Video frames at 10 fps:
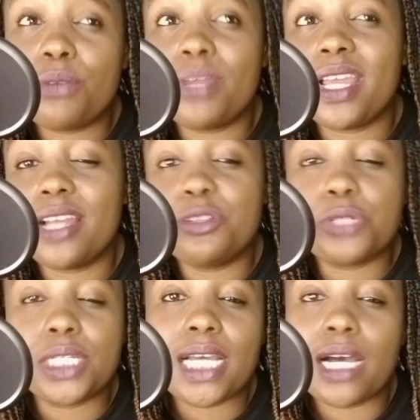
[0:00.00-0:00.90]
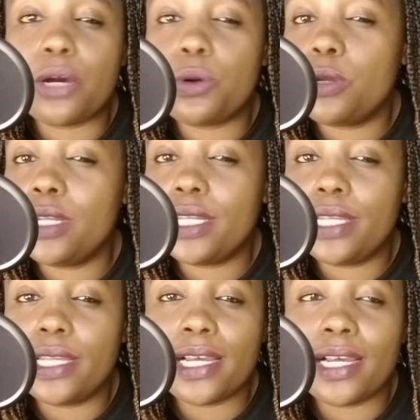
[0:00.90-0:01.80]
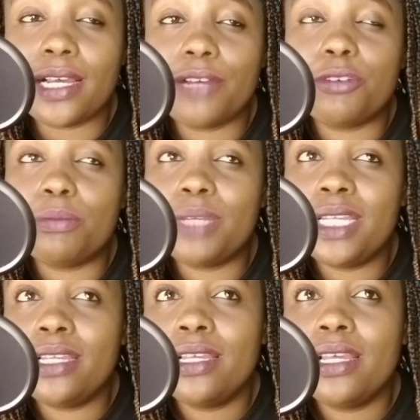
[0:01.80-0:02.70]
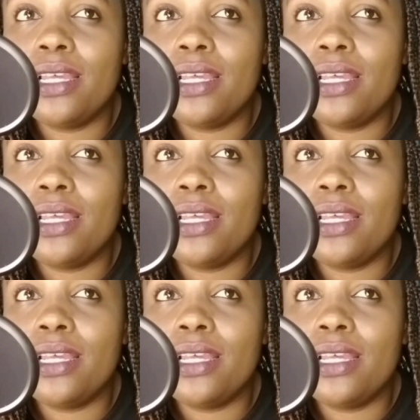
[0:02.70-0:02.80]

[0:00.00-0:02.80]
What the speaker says: For me, I had to take a whole year. For me,